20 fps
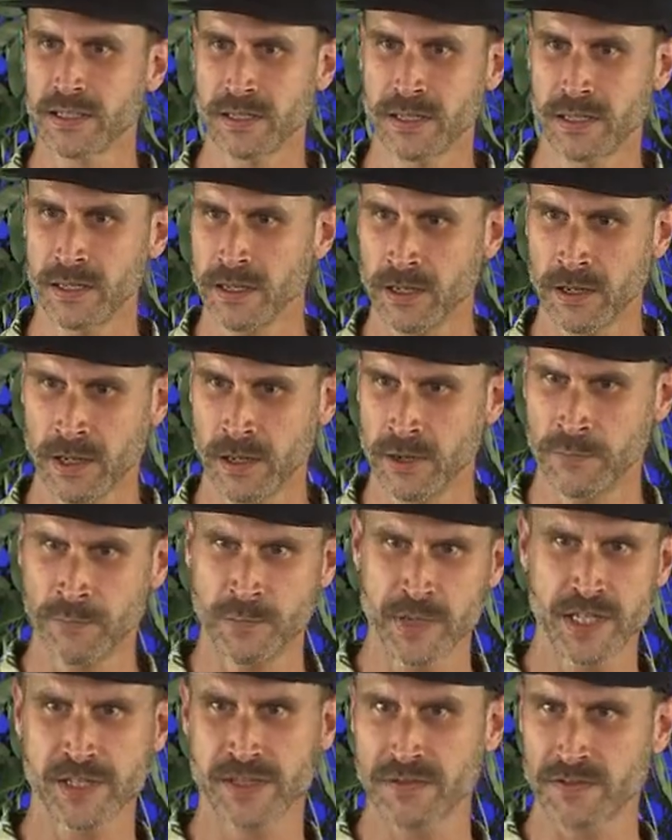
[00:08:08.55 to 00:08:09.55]
and, in the
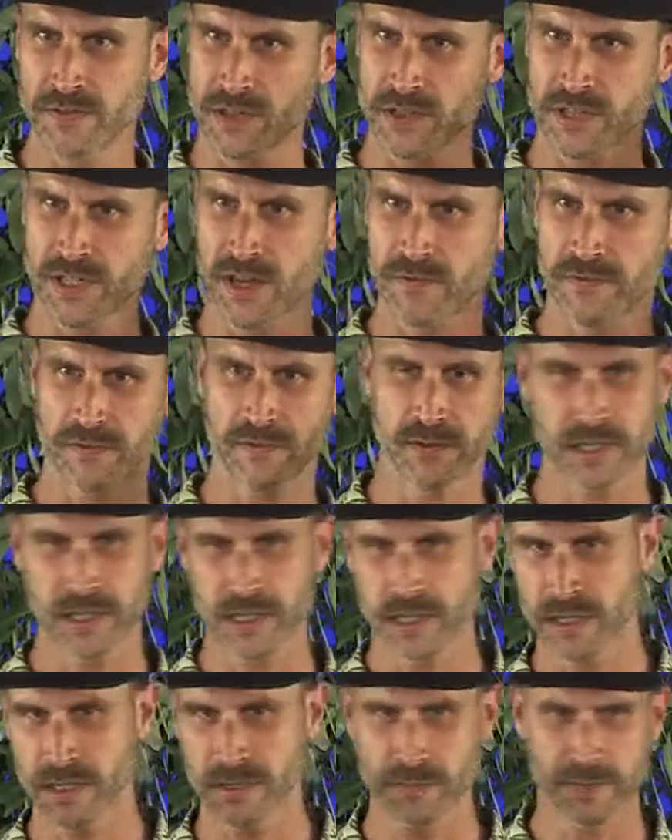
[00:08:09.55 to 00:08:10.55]
midst of the suffering and the